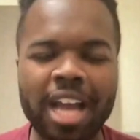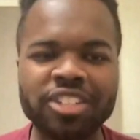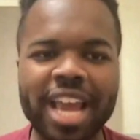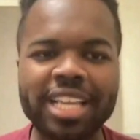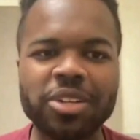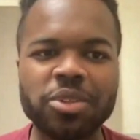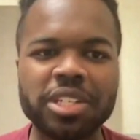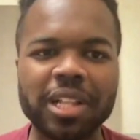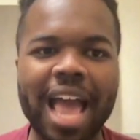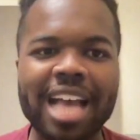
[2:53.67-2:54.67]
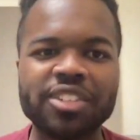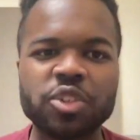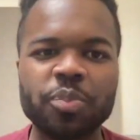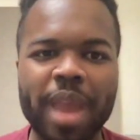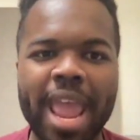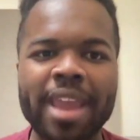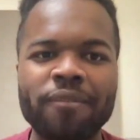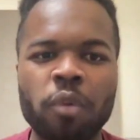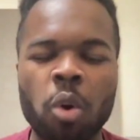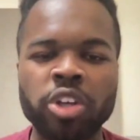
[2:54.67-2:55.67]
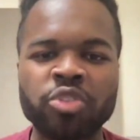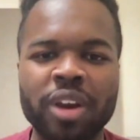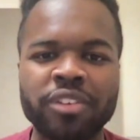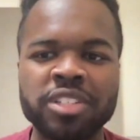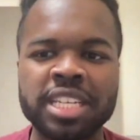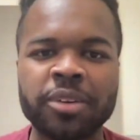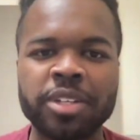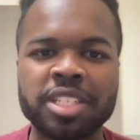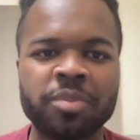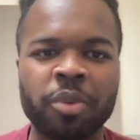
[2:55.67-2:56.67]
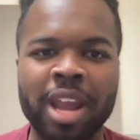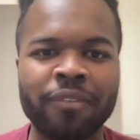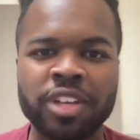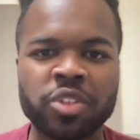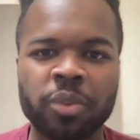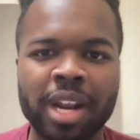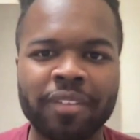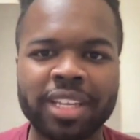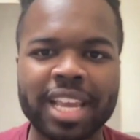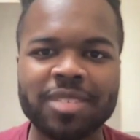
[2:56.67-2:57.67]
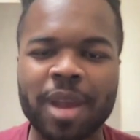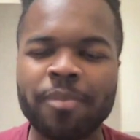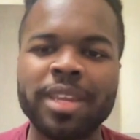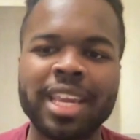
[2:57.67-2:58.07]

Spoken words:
Jack Hughes still has to pay for Trevor Zegras' breakfast or whatever the case might be.